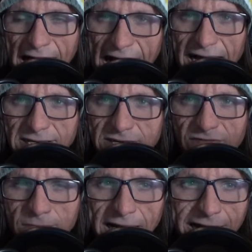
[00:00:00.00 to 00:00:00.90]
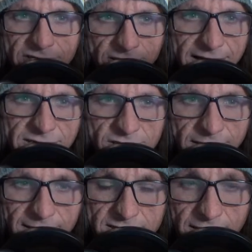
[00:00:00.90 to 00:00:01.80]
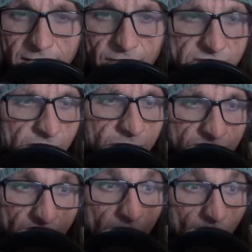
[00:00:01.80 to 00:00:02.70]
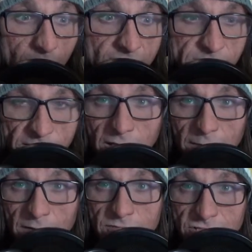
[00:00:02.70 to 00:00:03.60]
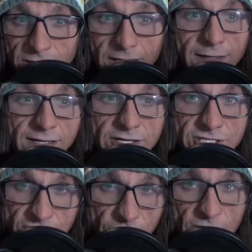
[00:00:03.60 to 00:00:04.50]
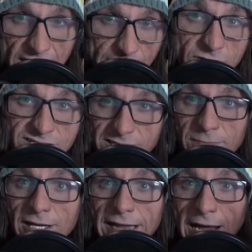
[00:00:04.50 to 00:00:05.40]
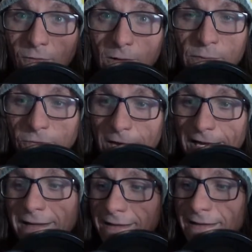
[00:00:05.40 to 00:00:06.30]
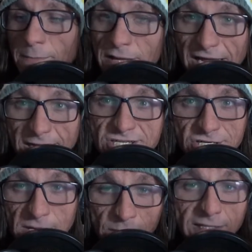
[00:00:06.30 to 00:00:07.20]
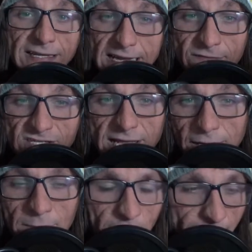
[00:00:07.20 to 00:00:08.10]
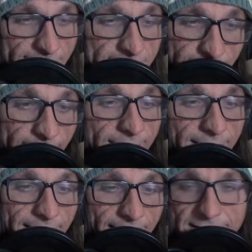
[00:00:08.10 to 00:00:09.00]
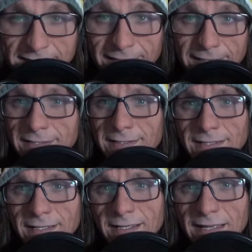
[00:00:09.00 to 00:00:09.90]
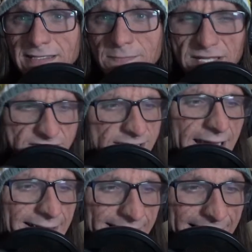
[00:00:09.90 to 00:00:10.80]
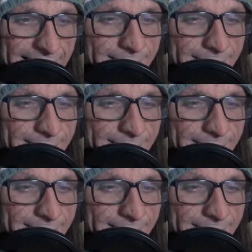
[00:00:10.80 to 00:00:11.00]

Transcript: act of imagination." And it's like, "No, this girl's going to cause problems. She she could kill somebody at one point because she believes they're a monster." It's a it's a bit scary,